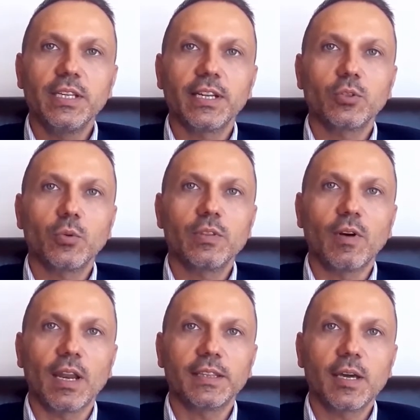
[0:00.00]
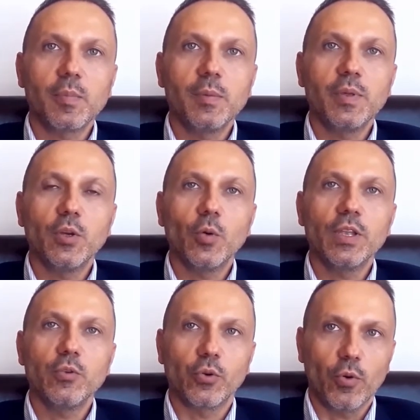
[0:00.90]
Director with Valenta BPO
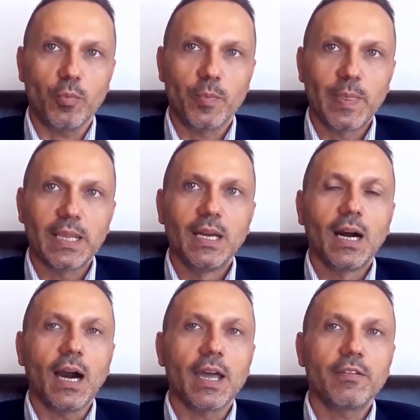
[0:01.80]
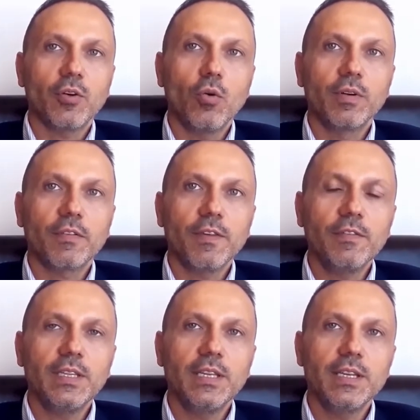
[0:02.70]
in Europe. I have over
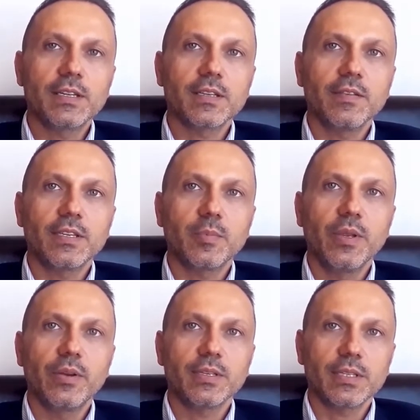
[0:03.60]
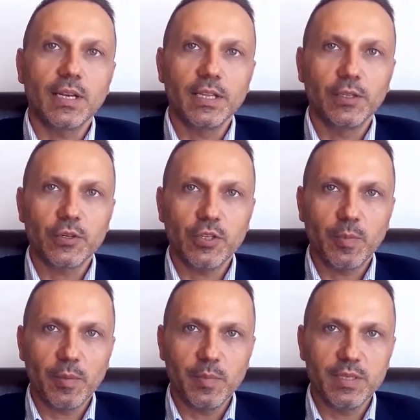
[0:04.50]
15 years of experience in leadership
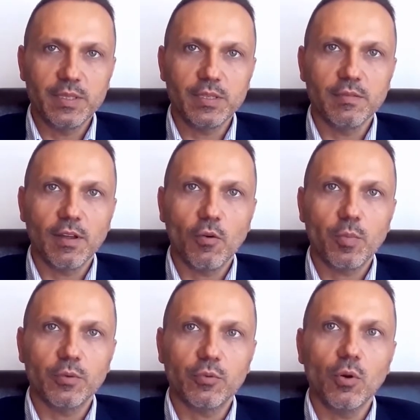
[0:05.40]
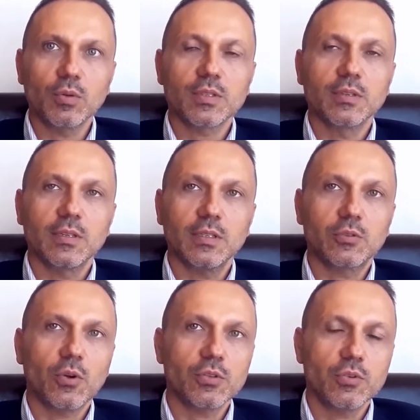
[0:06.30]
and business development roles
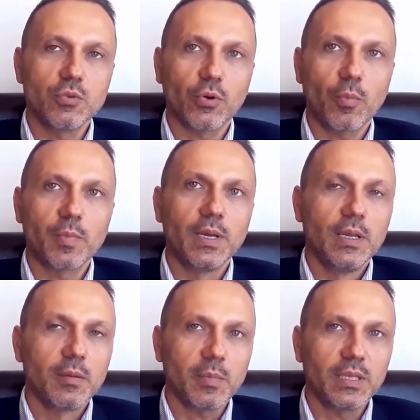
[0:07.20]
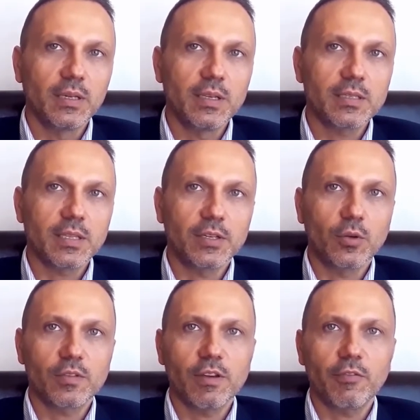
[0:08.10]
across Europe, Middle East, and
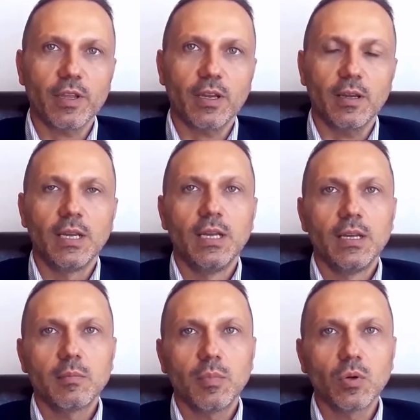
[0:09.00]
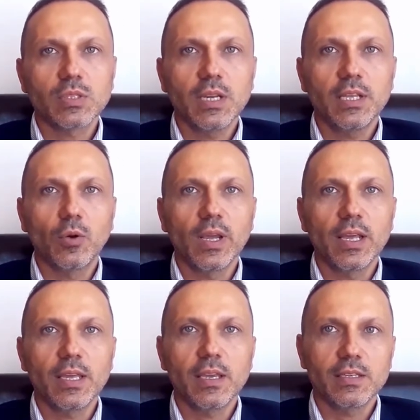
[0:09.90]
North Africa, mostly in oil
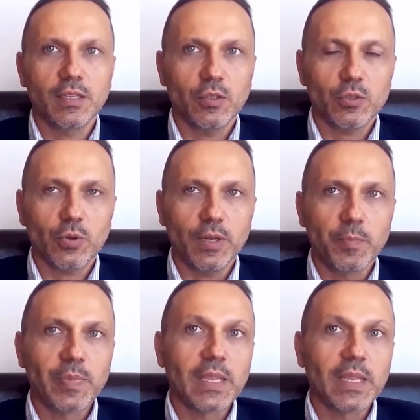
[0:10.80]
and gas industry,